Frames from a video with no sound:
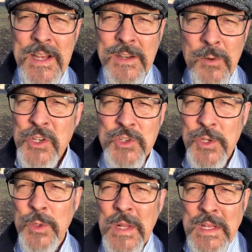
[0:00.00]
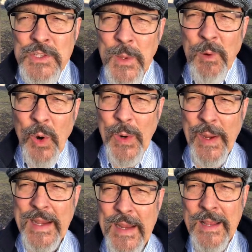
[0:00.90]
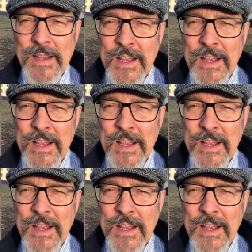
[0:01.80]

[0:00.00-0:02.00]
Don't just do some quick